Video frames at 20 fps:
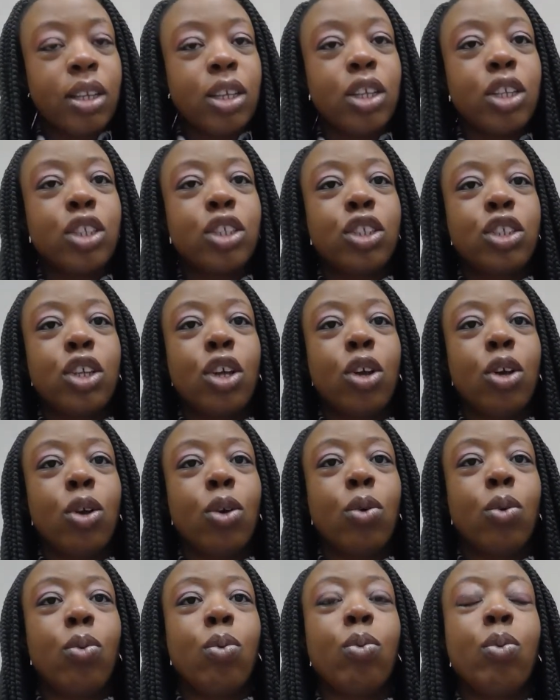
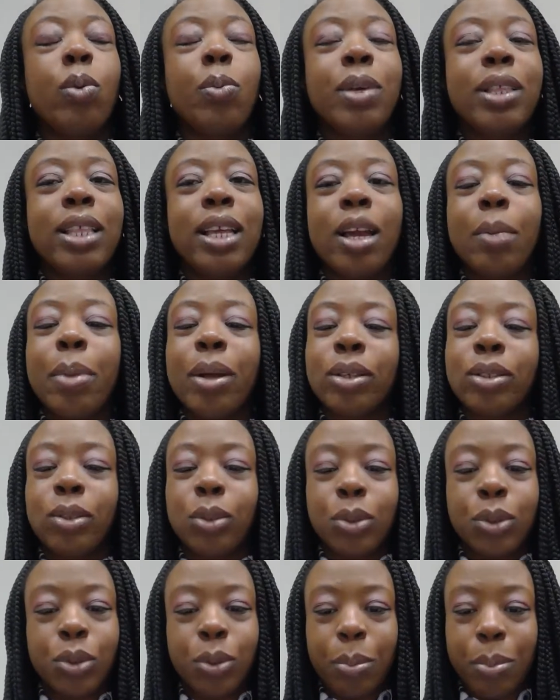So when we think about
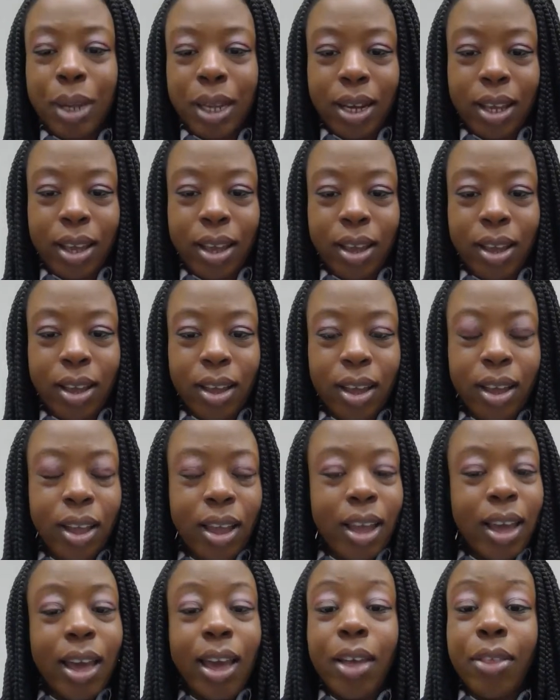social media
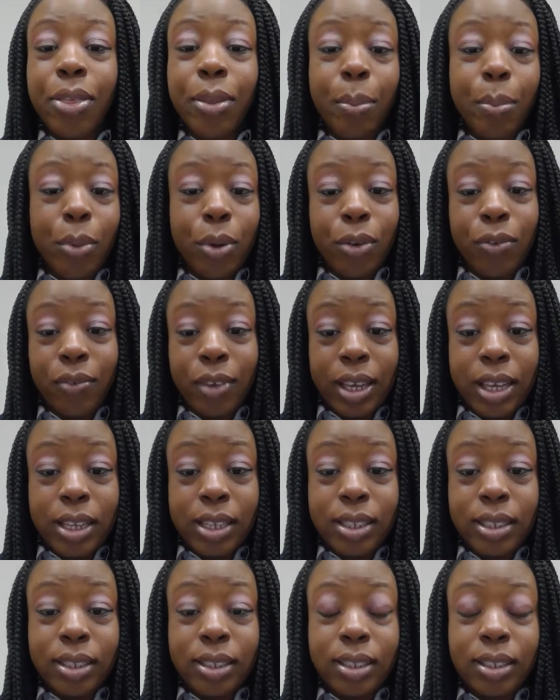and the
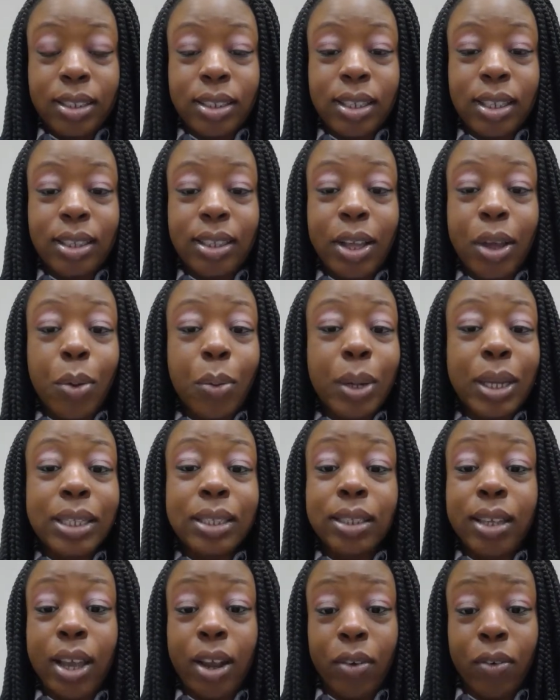movies, they always
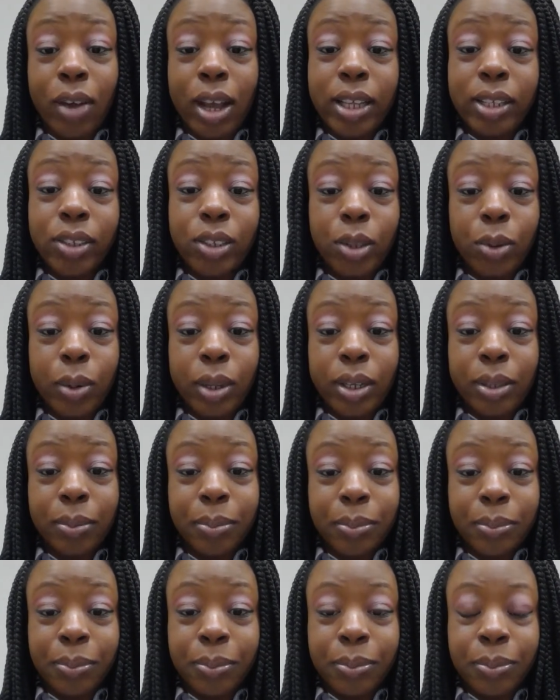get right to it.
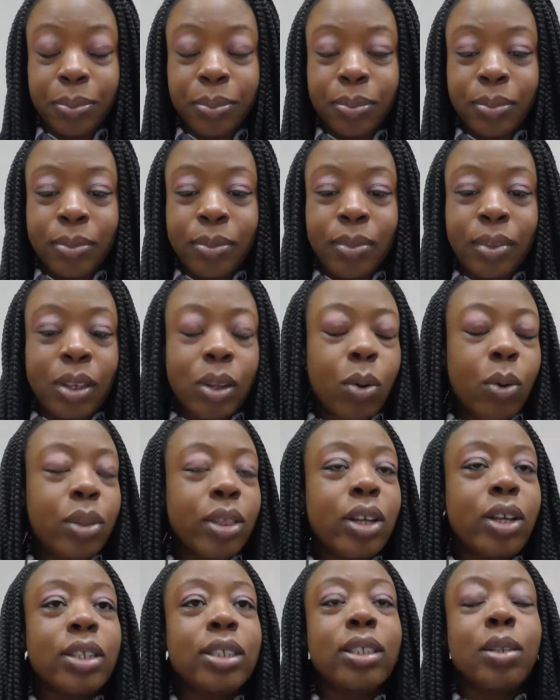Where
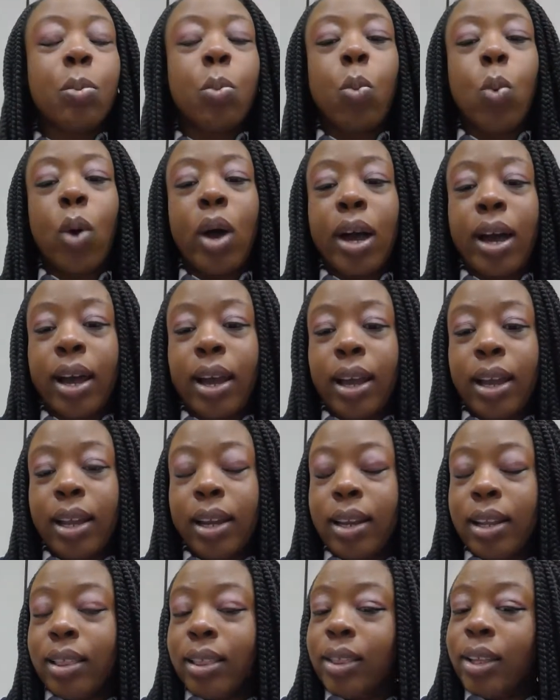there's some
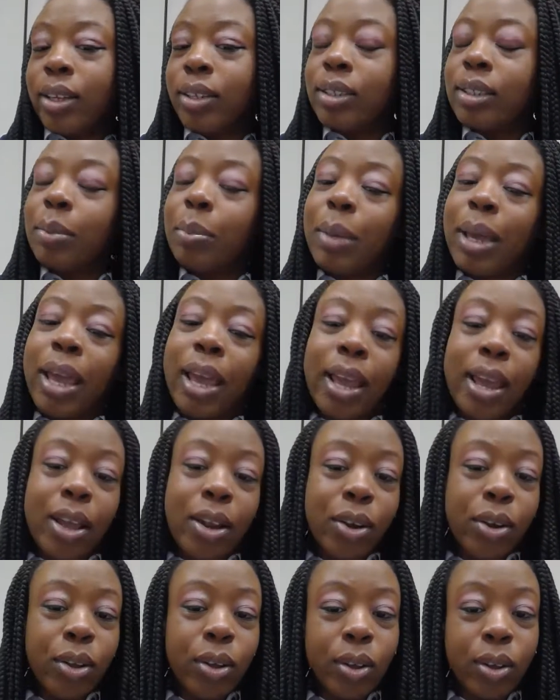wine and there's some
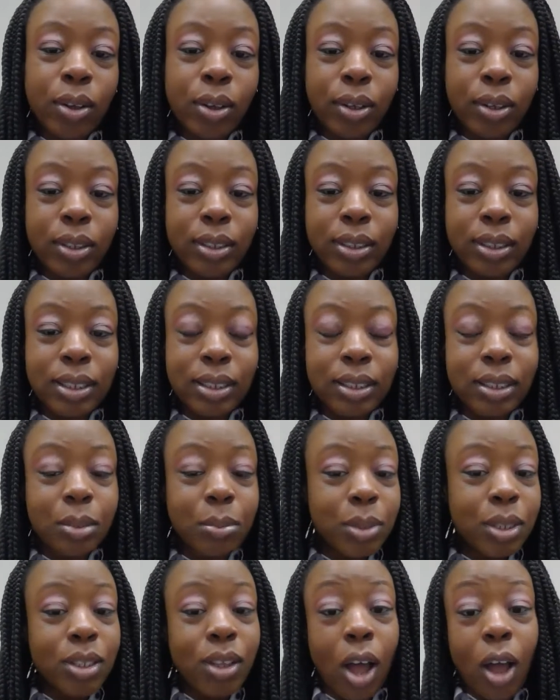candles and some
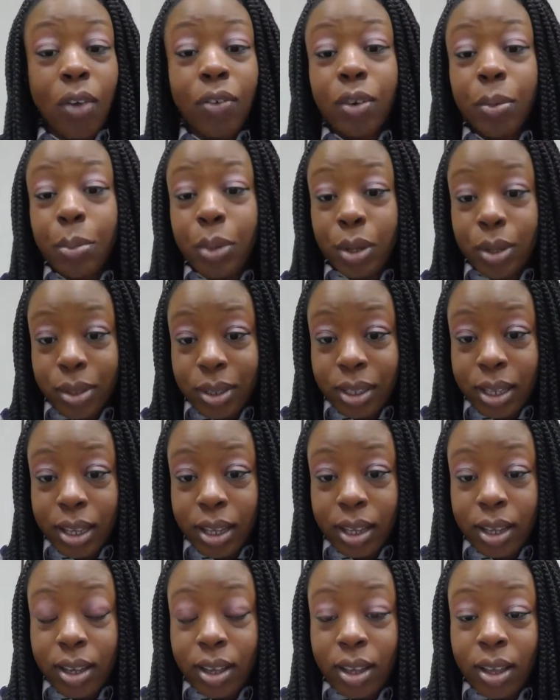soft
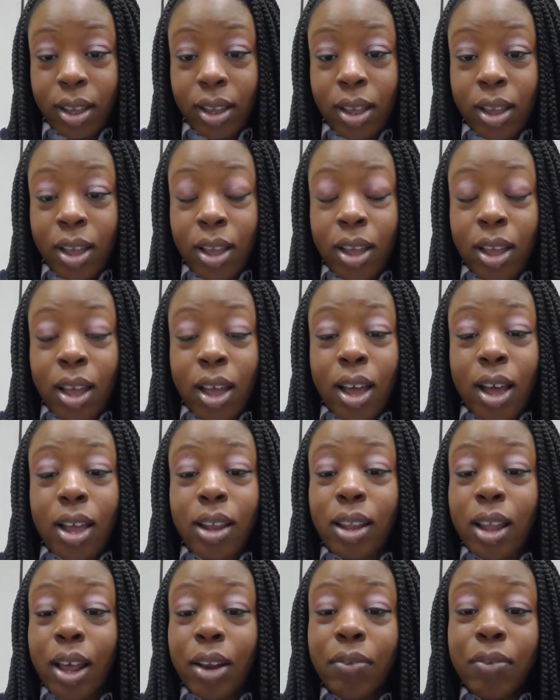music. A
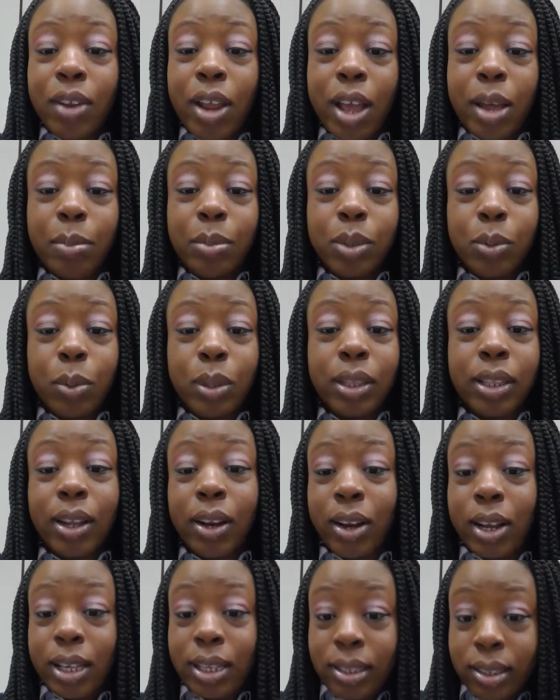lot of times what there
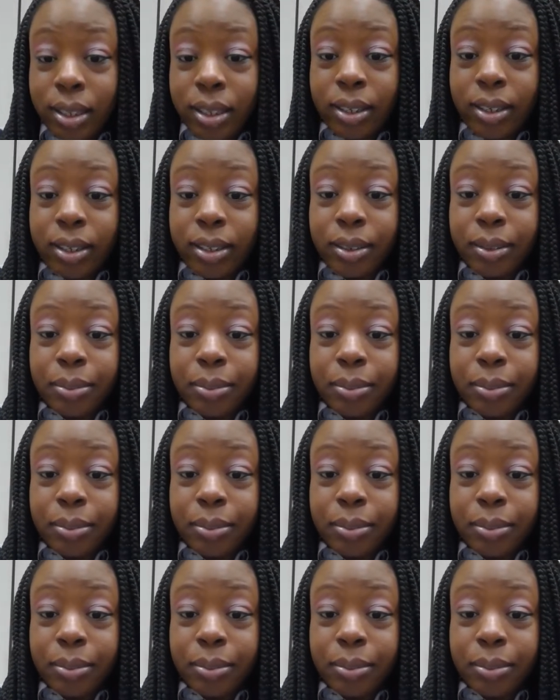isn't